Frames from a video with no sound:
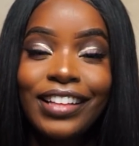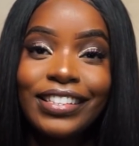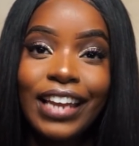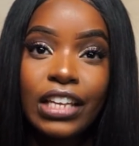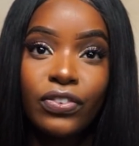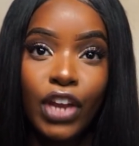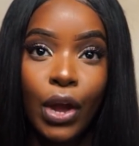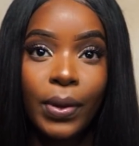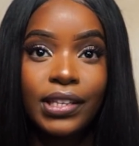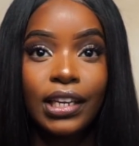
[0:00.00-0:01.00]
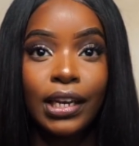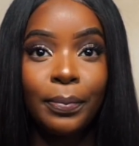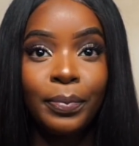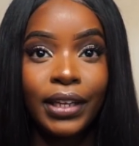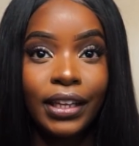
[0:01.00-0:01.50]
Today's video is gonna
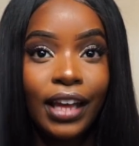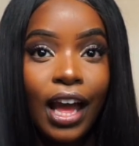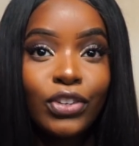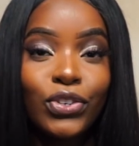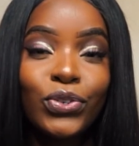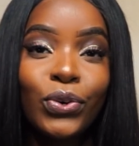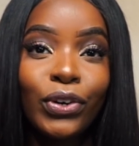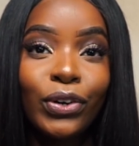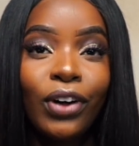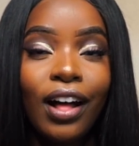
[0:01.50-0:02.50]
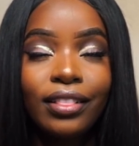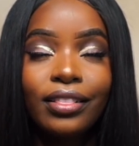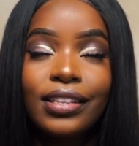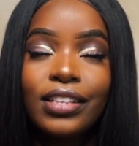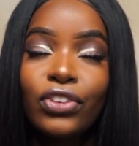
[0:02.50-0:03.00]
be a tutorial on
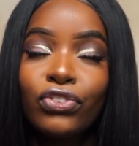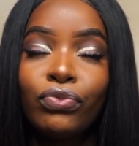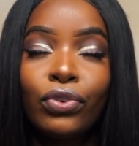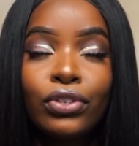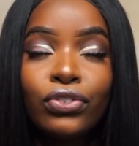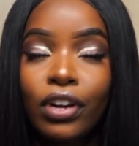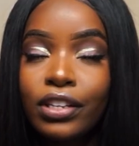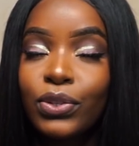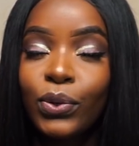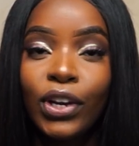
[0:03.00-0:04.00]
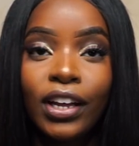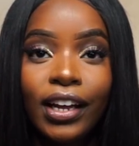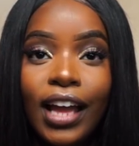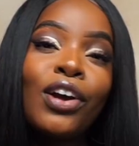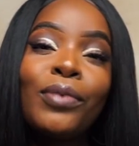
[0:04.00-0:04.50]
this full drugstore
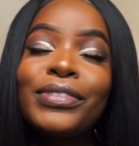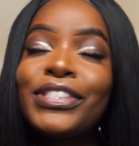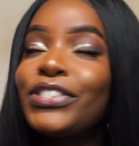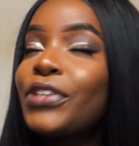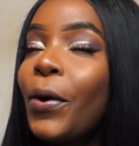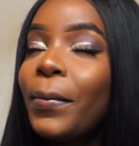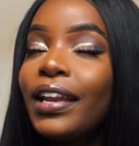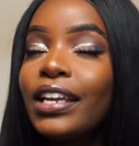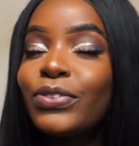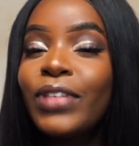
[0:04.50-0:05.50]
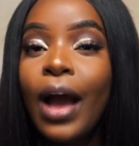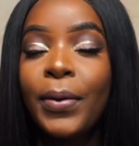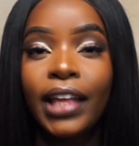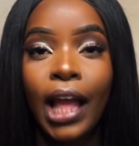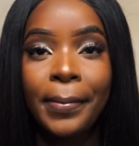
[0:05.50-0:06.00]
look. I'm so pleased with how
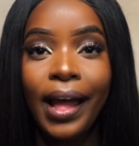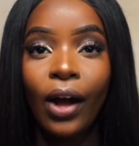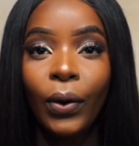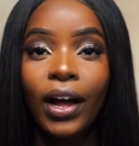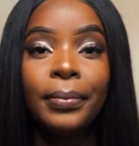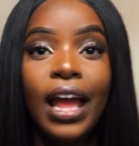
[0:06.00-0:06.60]
it came out.